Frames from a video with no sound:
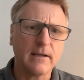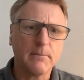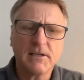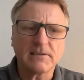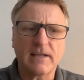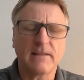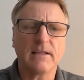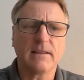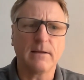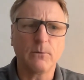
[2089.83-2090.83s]
because I
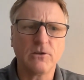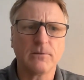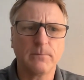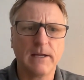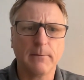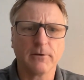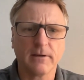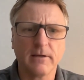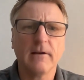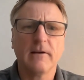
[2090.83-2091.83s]
think that we should be able
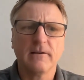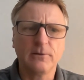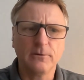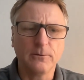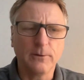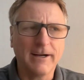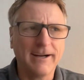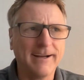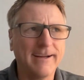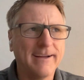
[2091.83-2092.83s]
to to
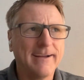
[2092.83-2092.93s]
uh,